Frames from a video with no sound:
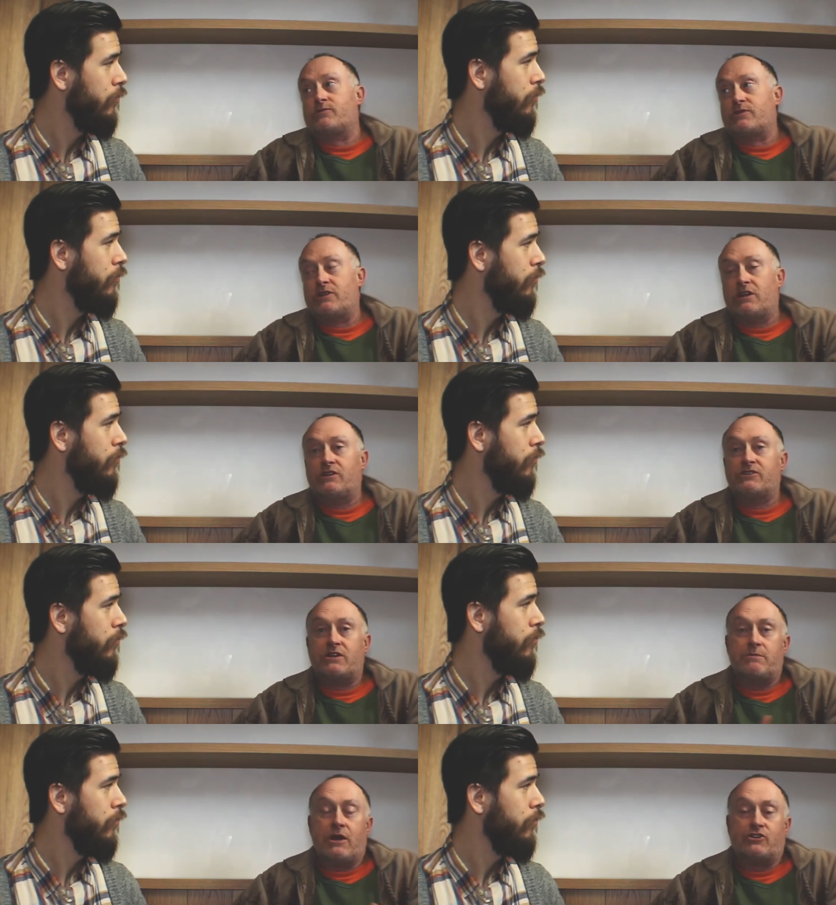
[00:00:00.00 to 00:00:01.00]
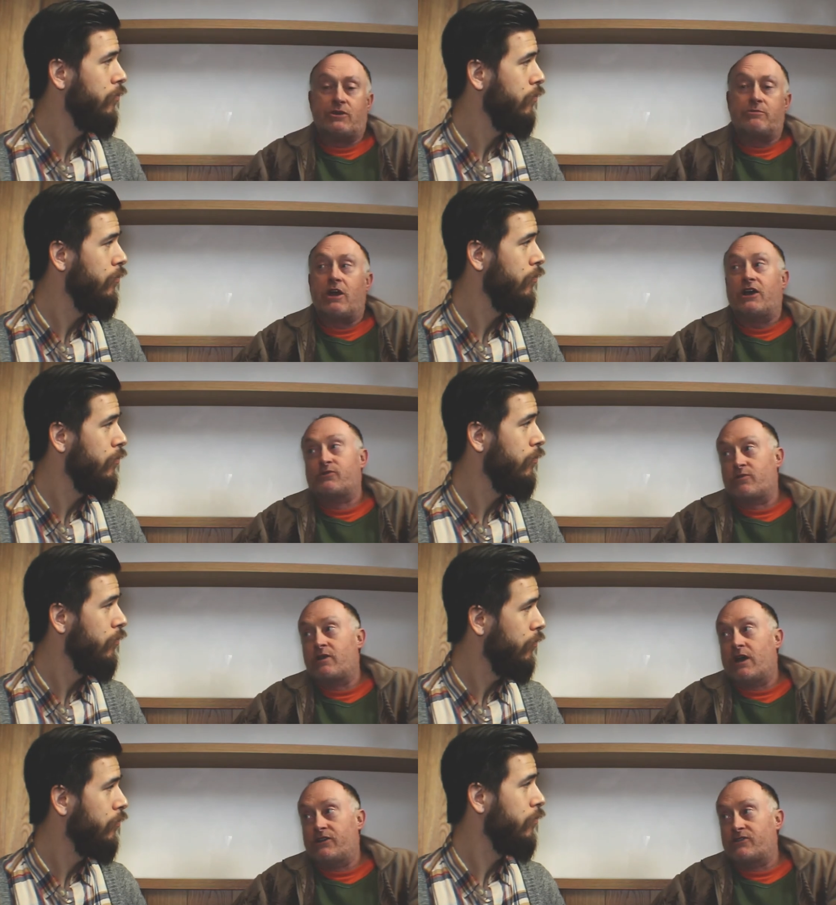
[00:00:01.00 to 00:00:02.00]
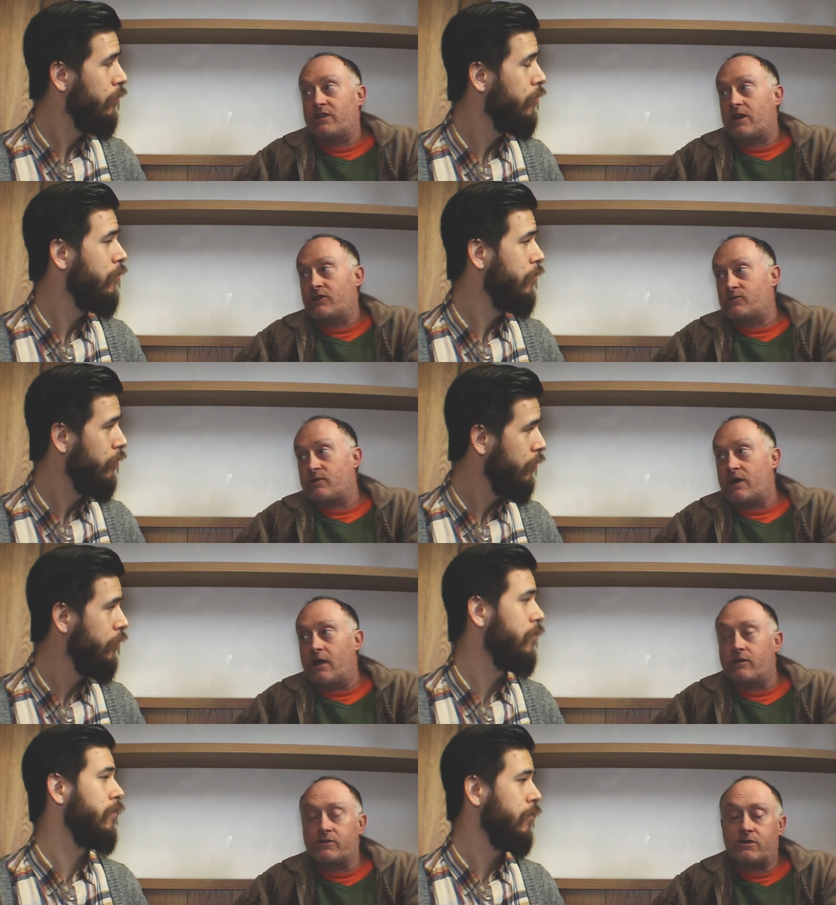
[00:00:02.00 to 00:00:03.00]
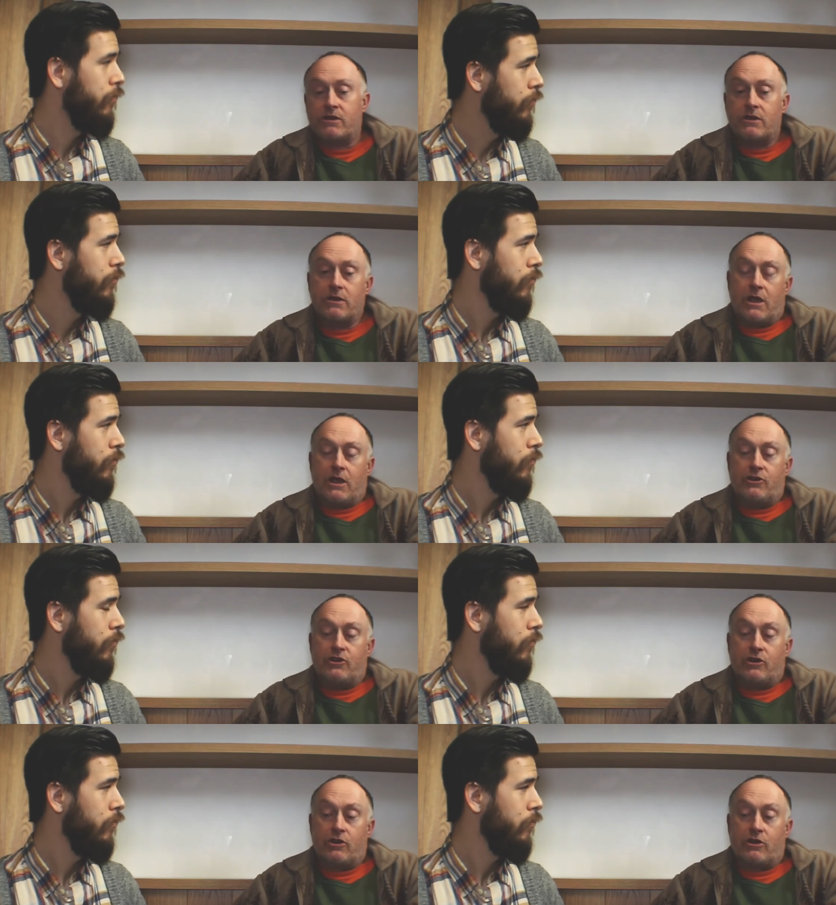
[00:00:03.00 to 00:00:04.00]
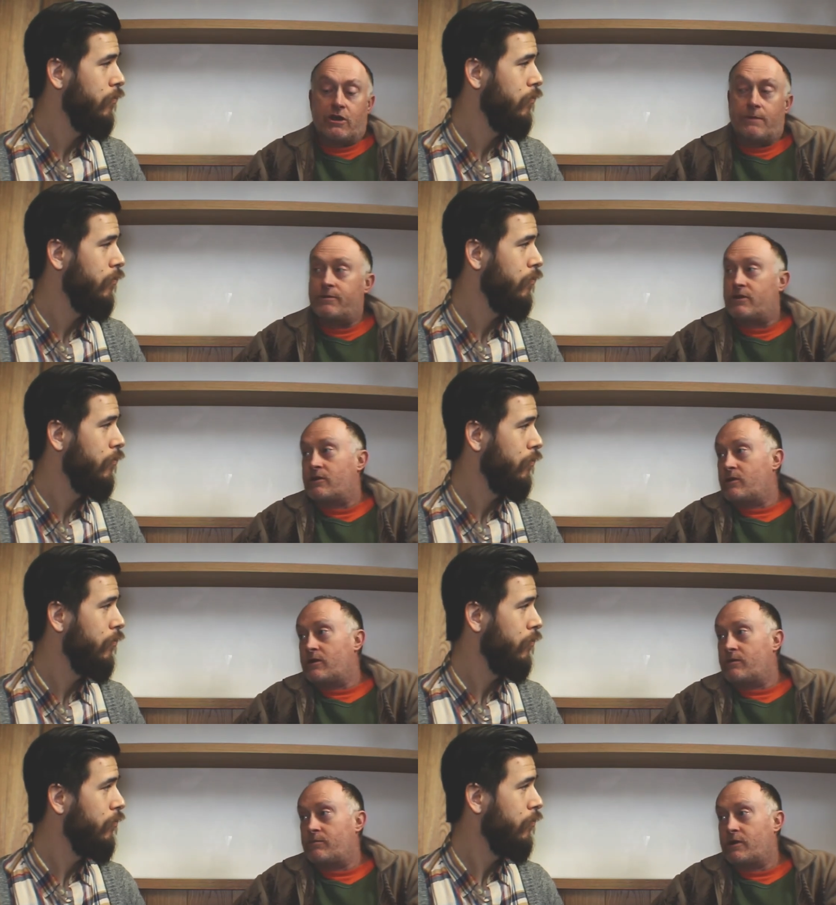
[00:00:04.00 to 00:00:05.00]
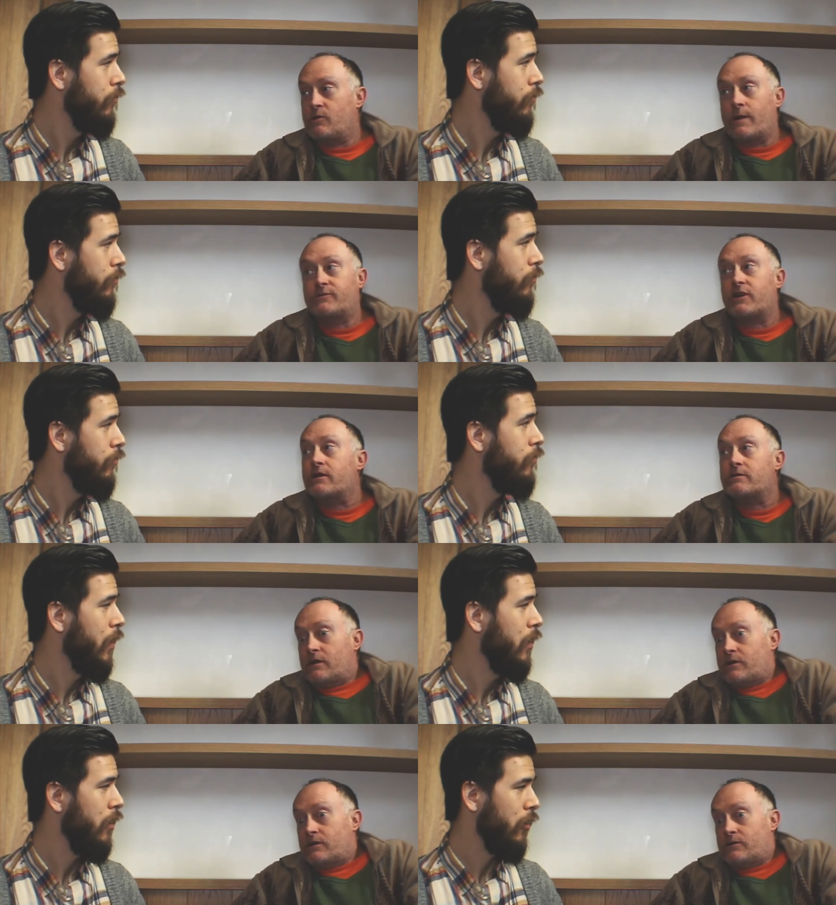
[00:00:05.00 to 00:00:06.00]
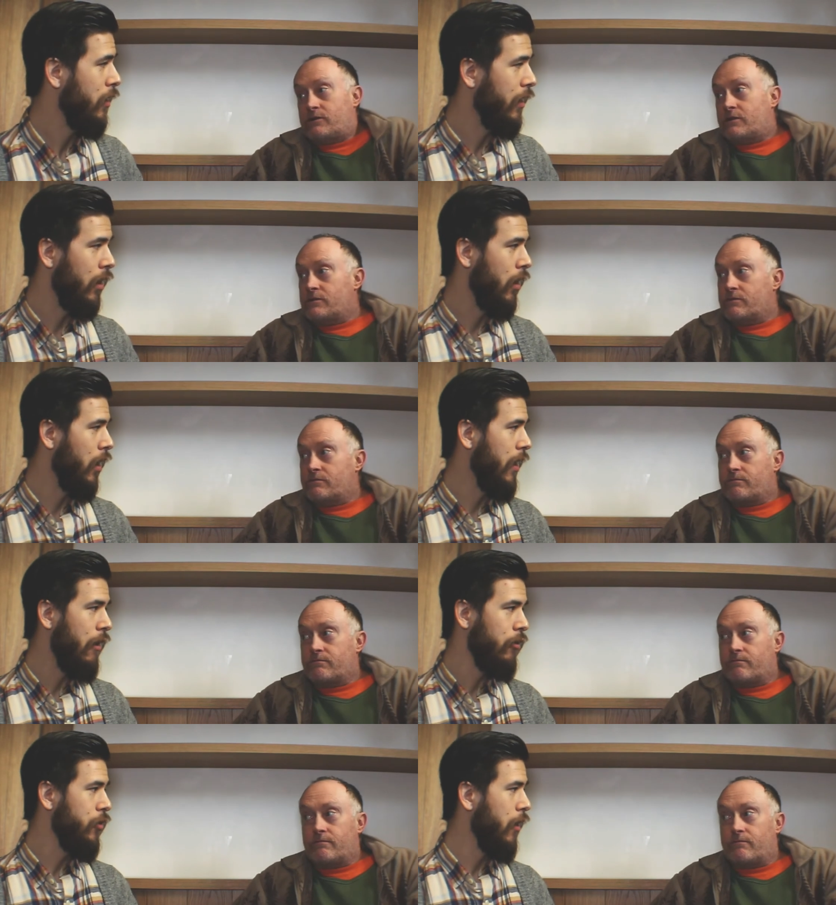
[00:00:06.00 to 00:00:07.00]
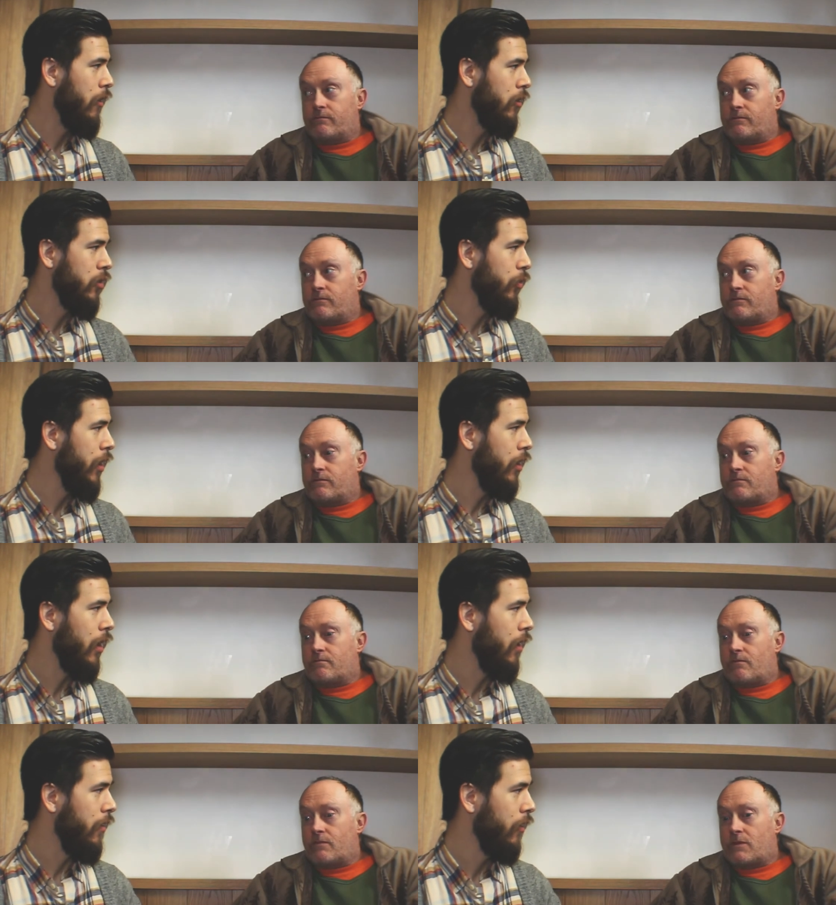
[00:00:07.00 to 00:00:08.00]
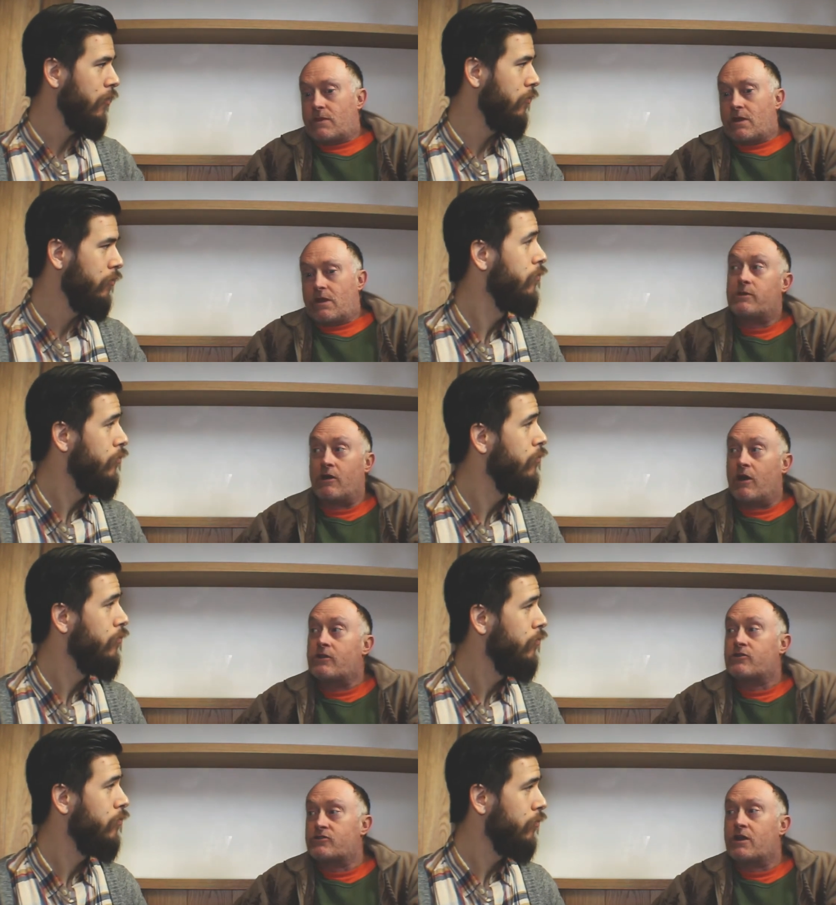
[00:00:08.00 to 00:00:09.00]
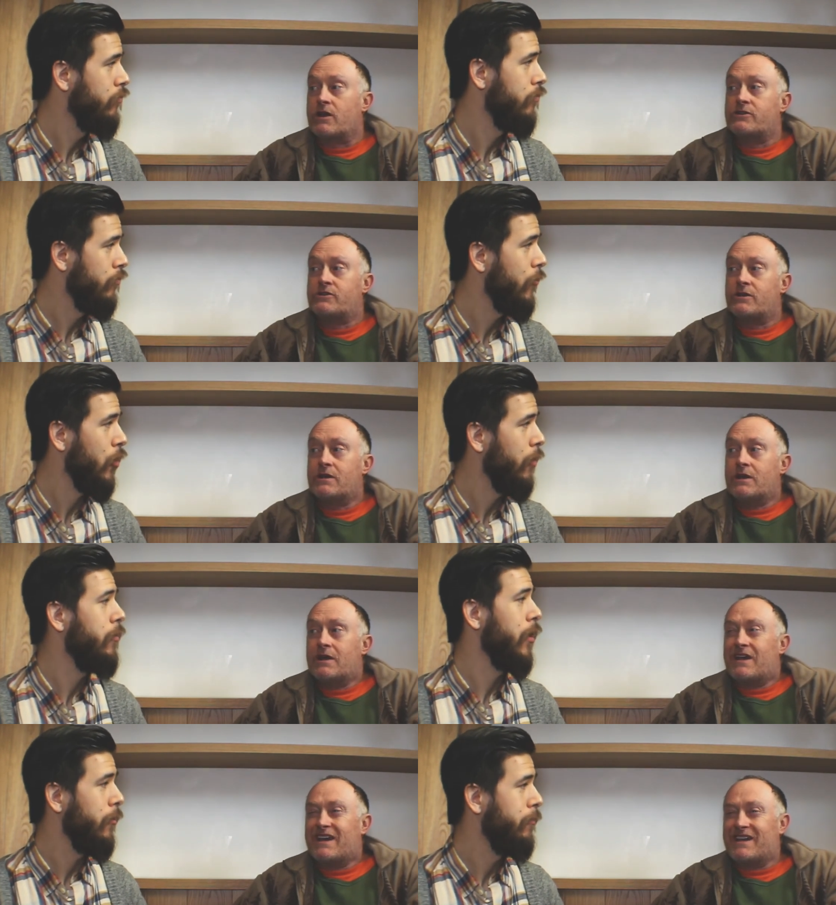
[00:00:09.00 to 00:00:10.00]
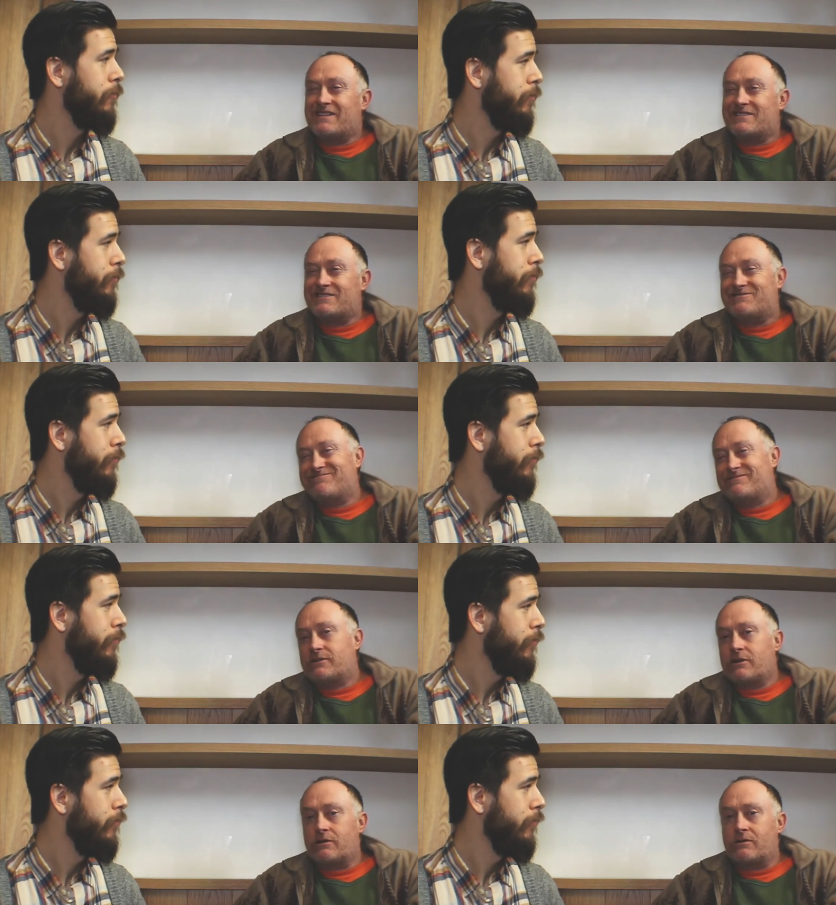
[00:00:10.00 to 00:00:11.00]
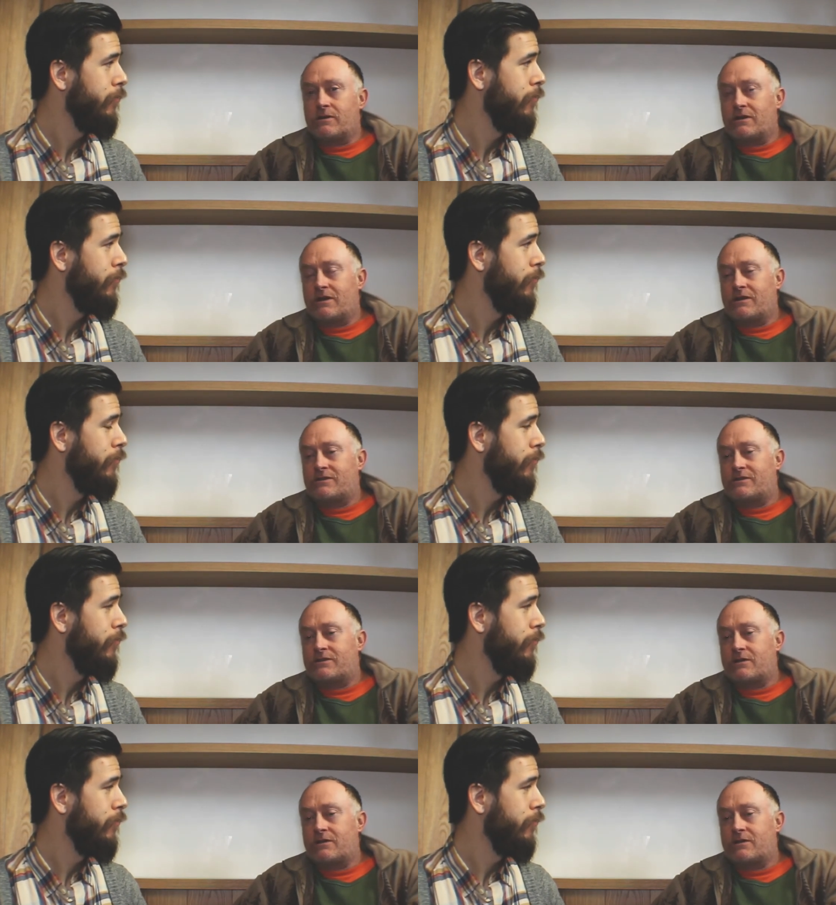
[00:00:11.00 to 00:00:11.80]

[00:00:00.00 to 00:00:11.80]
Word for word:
Speaker 1: with teens, they match up guys with guys and gals with gals, and you can look it up on the P L E A website. Does it
Speaker 2: look like uh, an hour, two hours a week kind of thing?
Speaker 1: Probably along those lines.
Speaker 2: Okay, yeah. And
Speaker 1: you know, it's